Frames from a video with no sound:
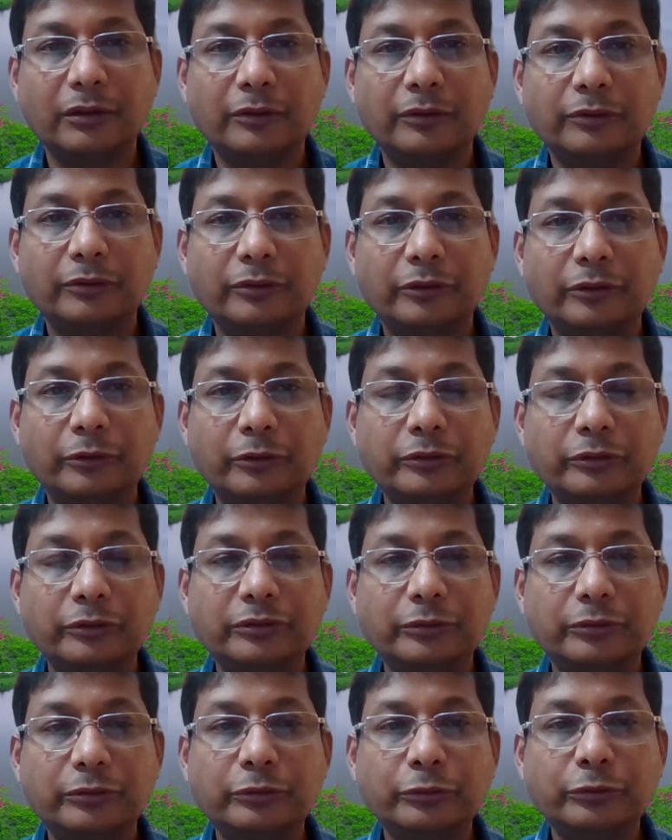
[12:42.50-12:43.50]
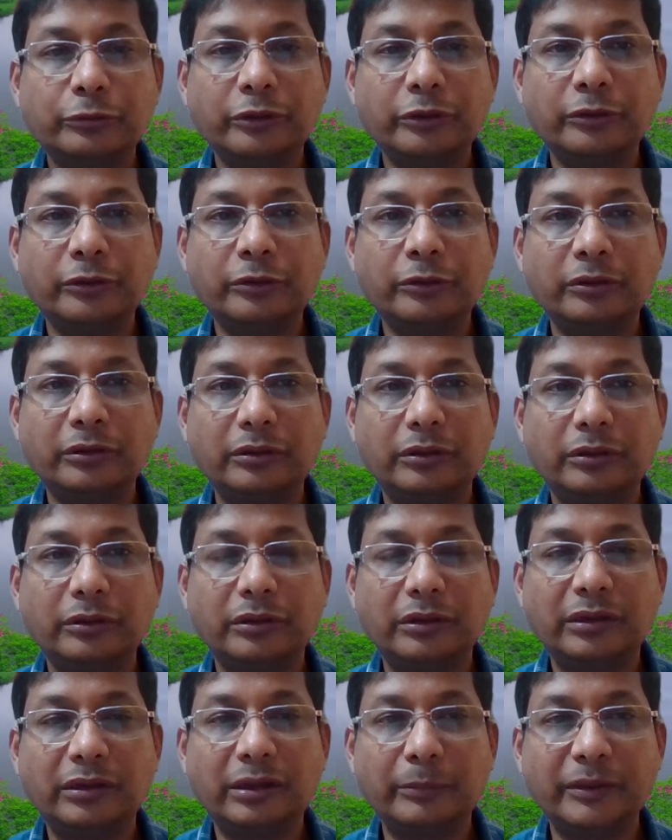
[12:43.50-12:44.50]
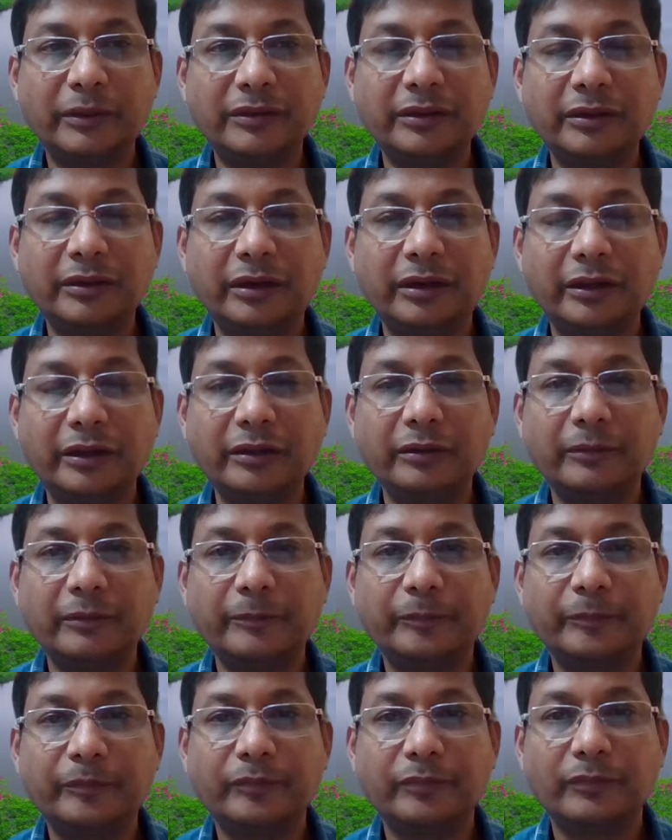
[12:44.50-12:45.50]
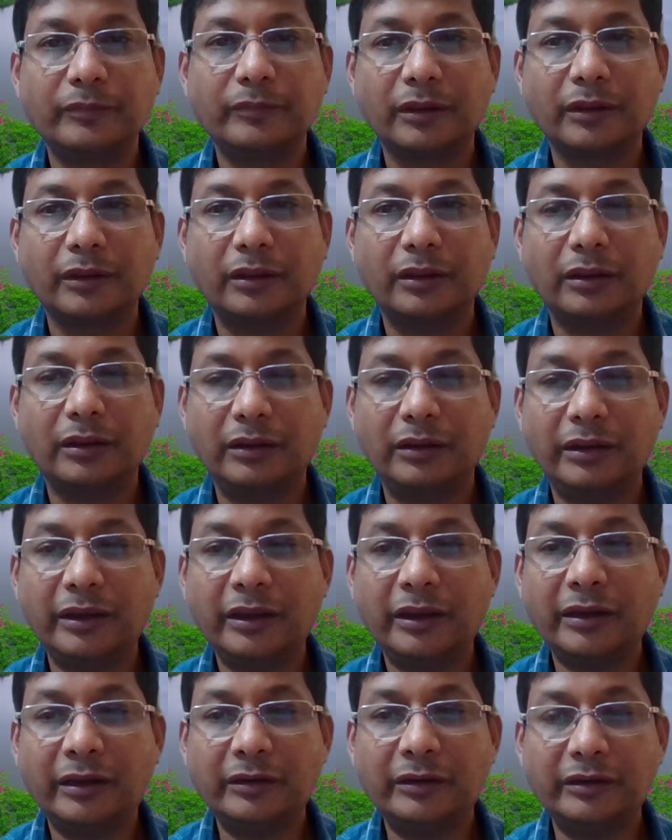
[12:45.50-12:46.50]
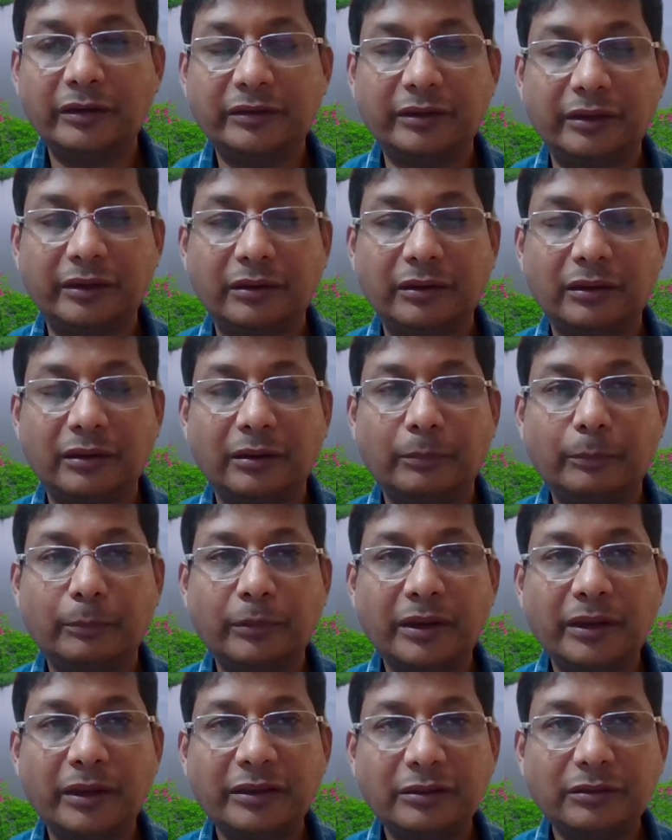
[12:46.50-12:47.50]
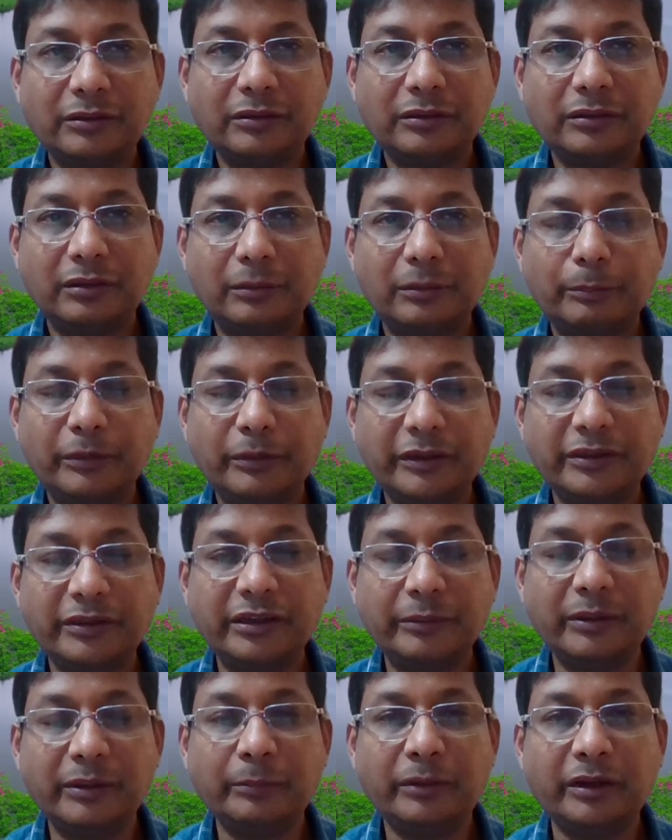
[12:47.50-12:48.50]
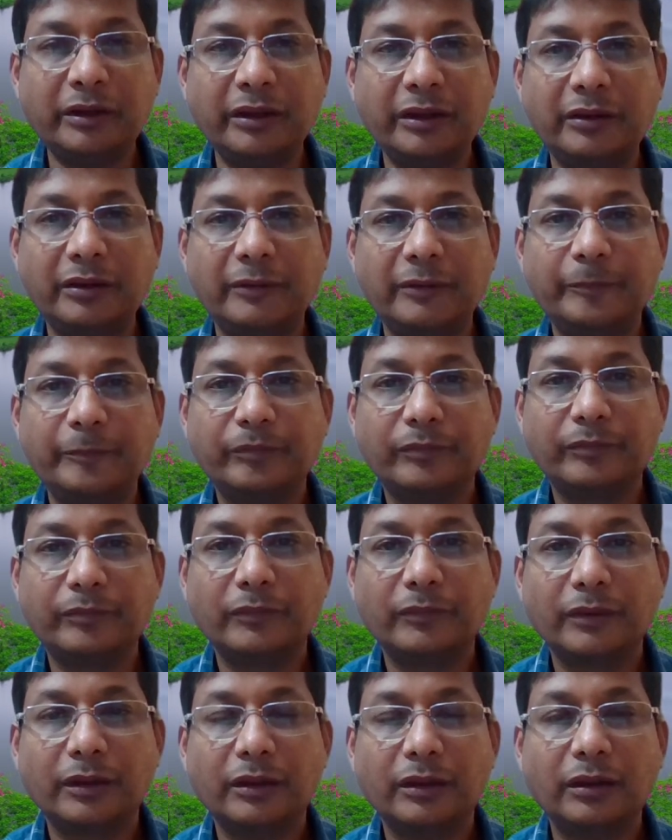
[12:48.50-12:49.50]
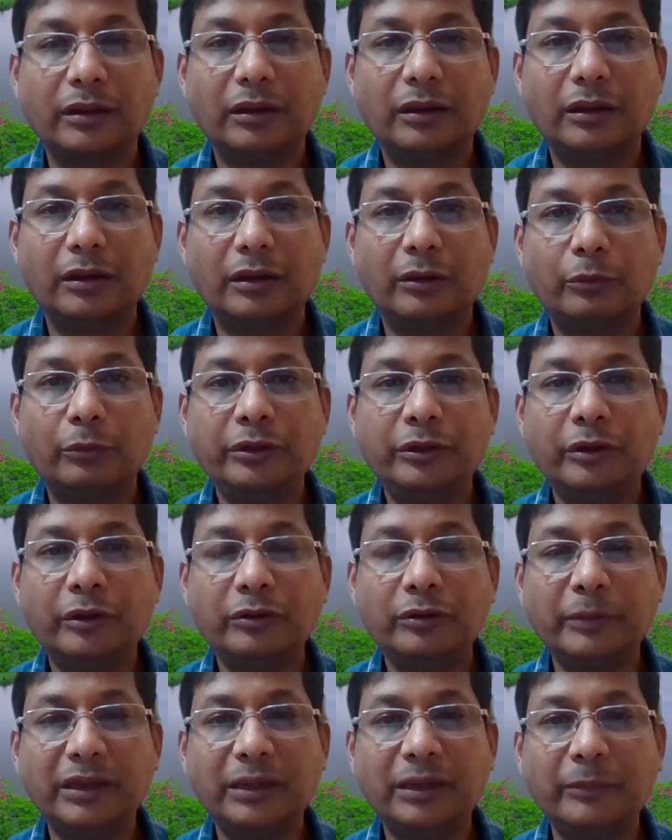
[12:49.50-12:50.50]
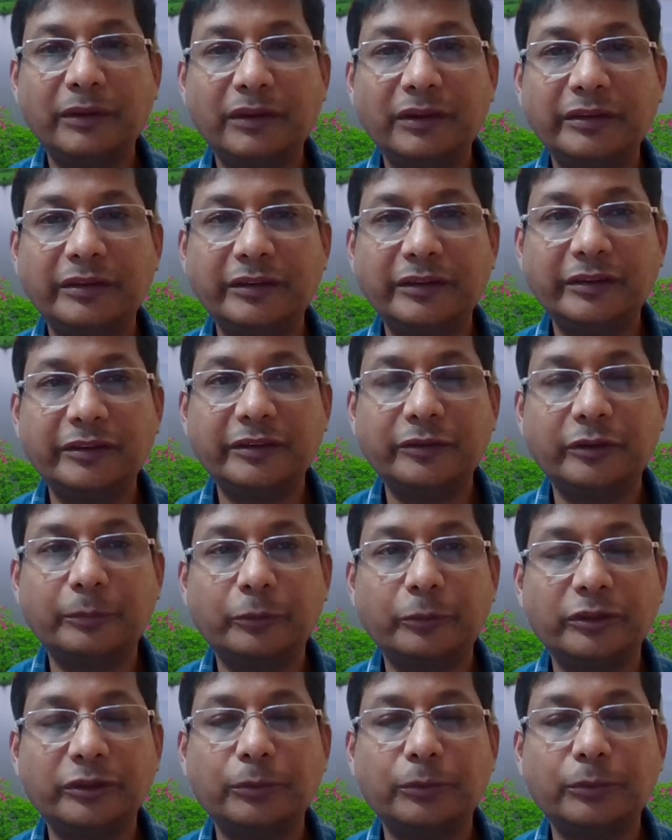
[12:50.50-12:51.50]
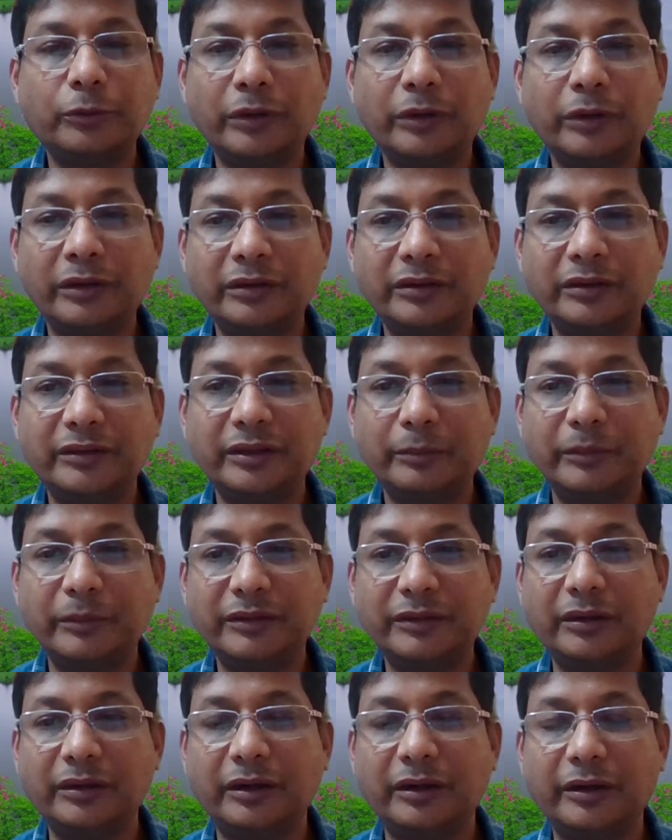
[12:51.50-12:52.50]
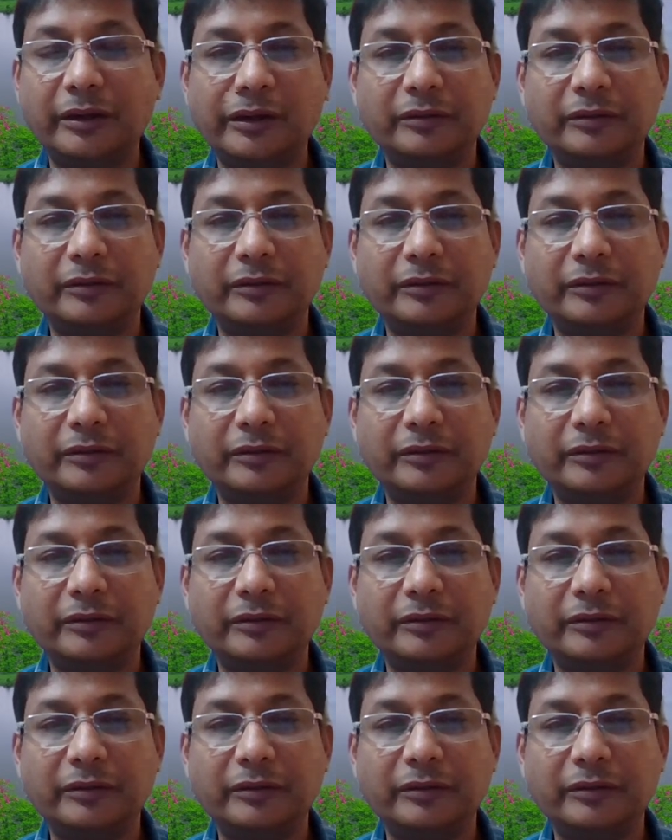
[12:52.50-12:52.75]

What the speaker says: So those who do not know the machine learning, they can understand. Plus, please remember that without mathematics, it is not possible to understand machine learning.